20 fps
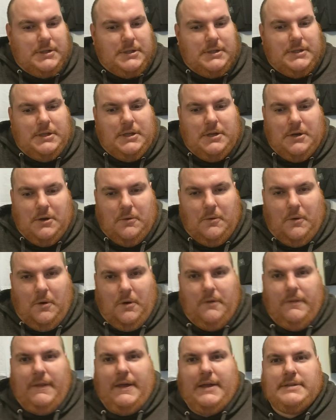you know,
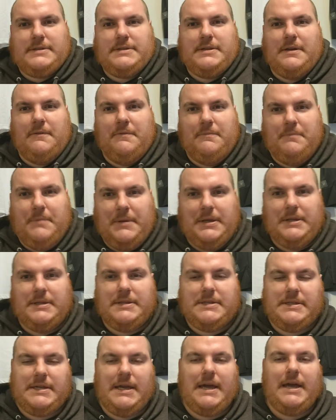all that stuff being
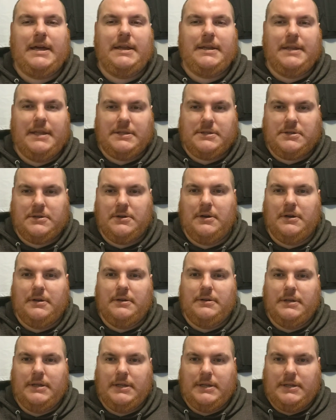said, that's good.
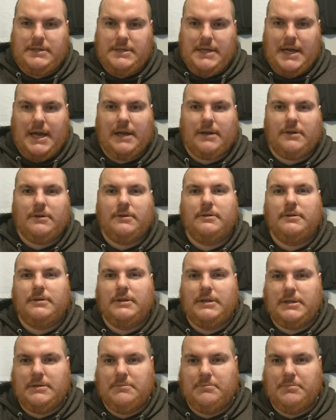He can tackle,
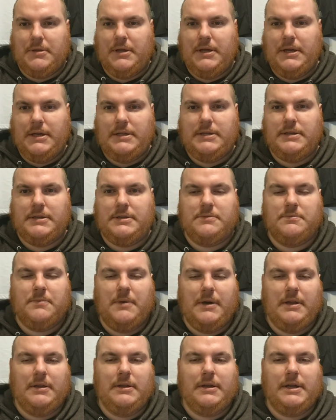he can play, he does
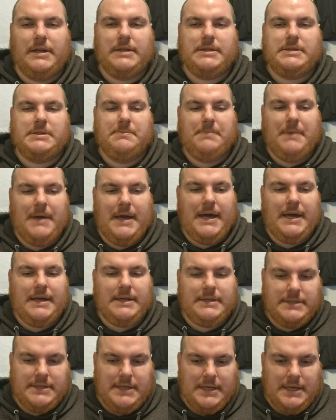well against the
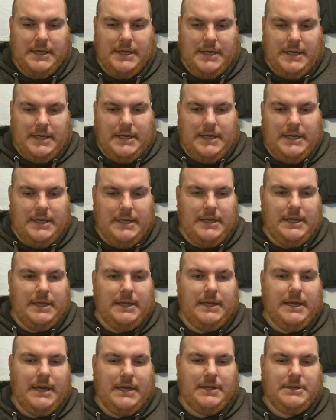pass, he can
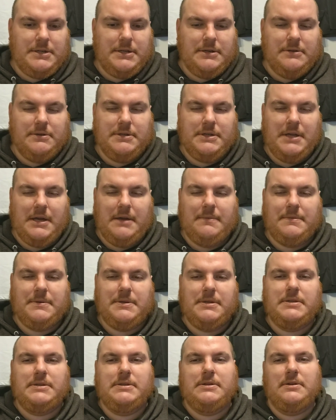catch
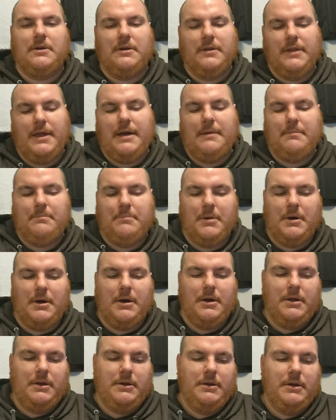interceptions and all that,
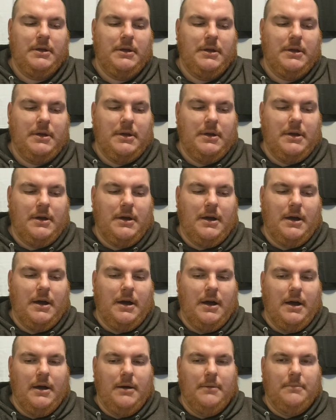but,
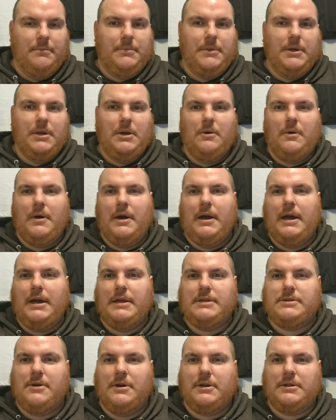you know, I
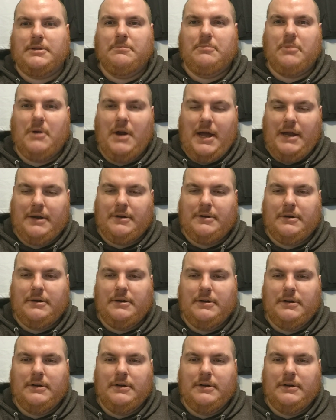talked to Bradder,